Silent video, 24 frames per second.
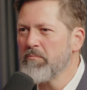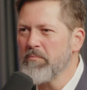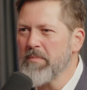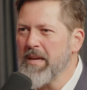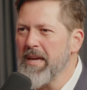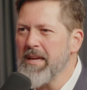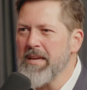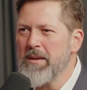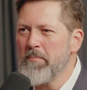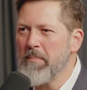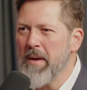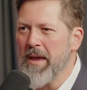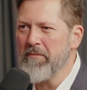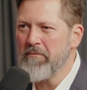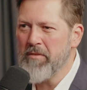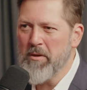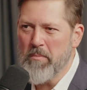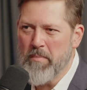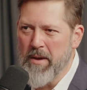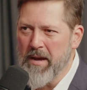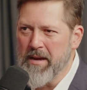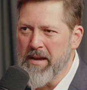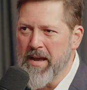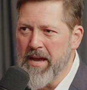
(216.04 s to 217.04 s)
get your bang for your
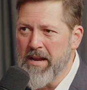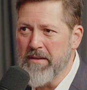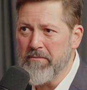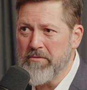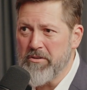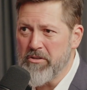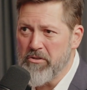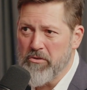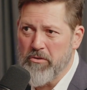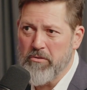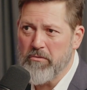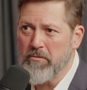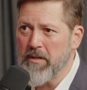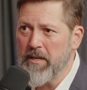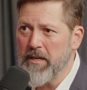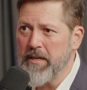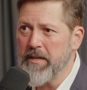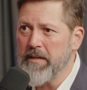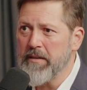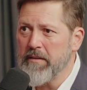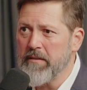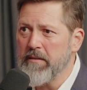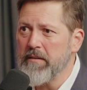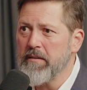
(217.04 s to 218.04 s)
buck out of a shoot
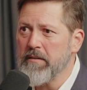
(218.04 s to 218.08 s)
really, and